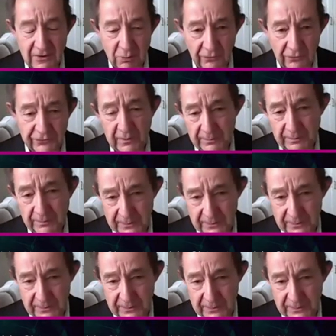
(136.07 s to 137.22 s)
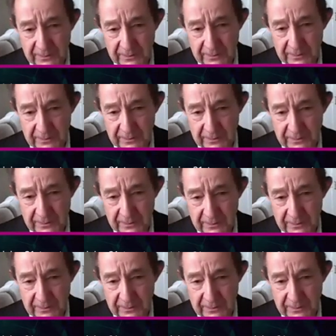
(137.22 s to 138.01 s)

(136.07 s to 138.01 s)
quantum computing, as mentioned,